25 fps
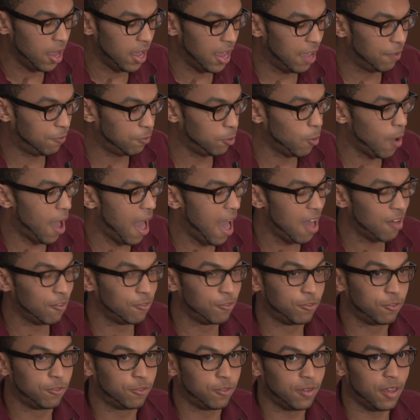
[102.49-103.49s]
if you have
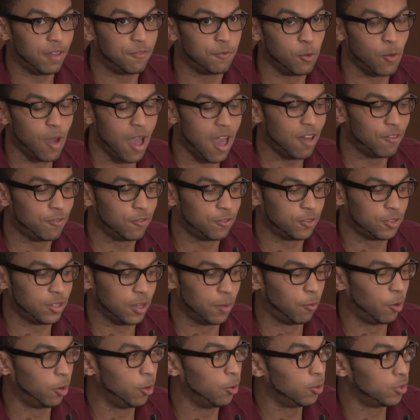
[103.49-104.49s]
if you have
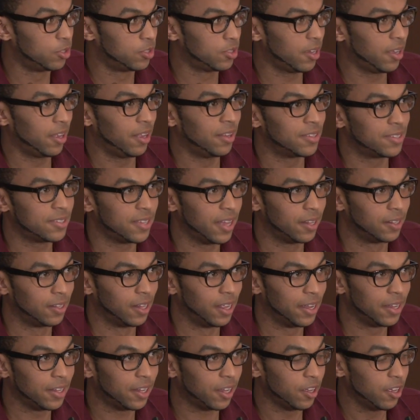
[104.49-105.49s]
someone who's instead
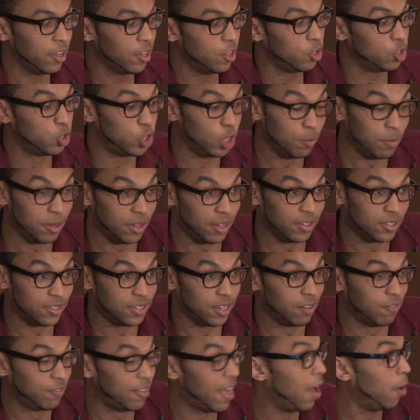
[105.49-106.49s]
like Jimmy
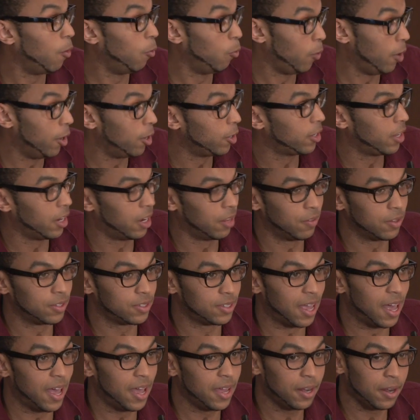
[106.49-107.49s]
instead of that weird kid on the
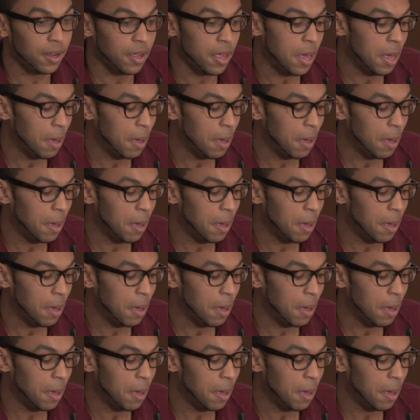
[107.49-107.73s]
side,